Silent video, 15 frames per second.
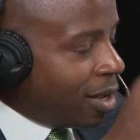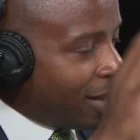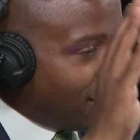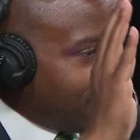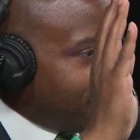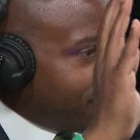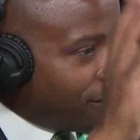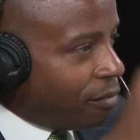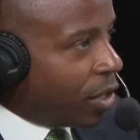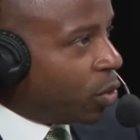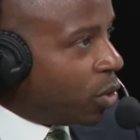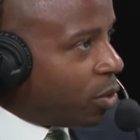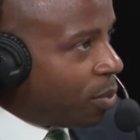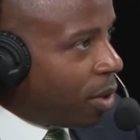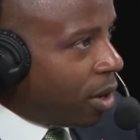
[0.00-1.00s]
uh,
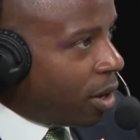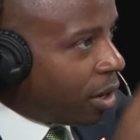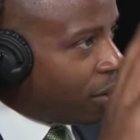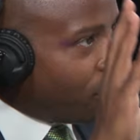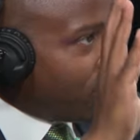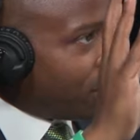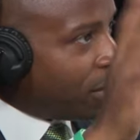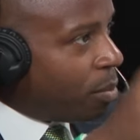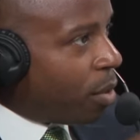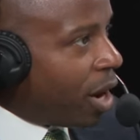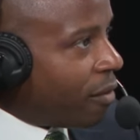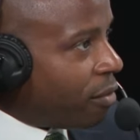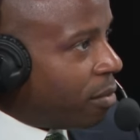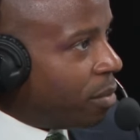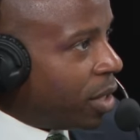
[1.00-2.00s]
Veterans Park and went up to
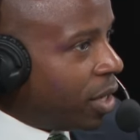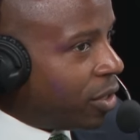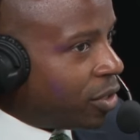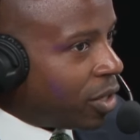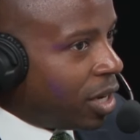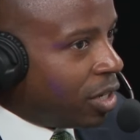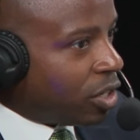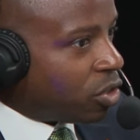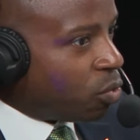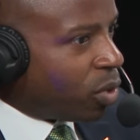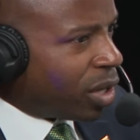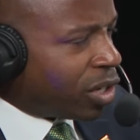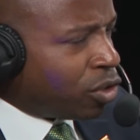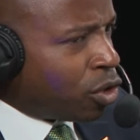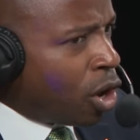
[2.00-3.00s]
Bradford Beach and just were, like,